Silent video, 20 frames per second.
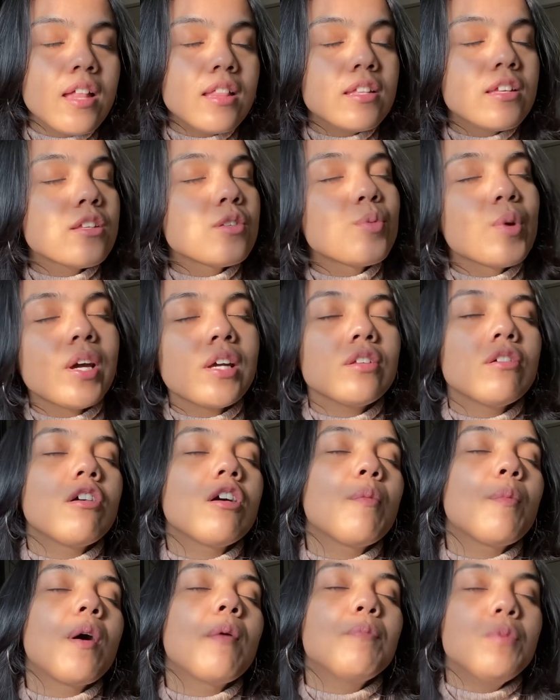This is where I talk
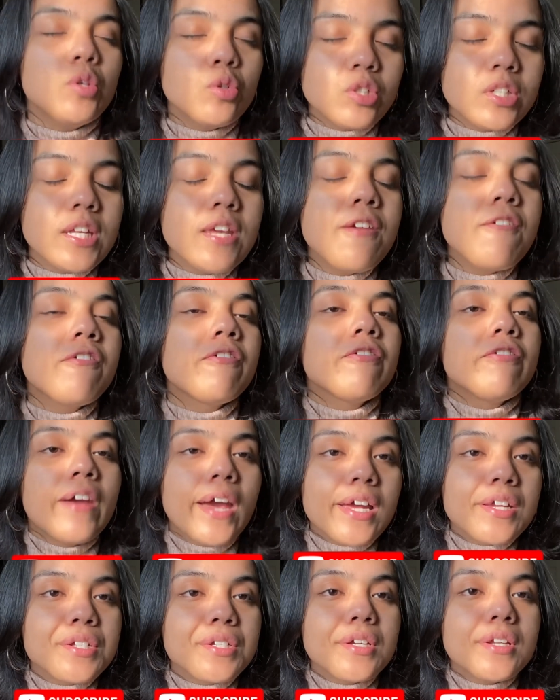about beauty,
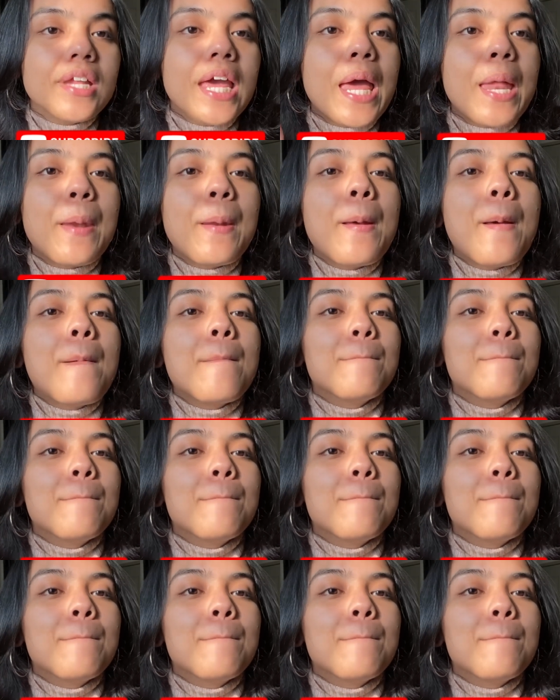fashion and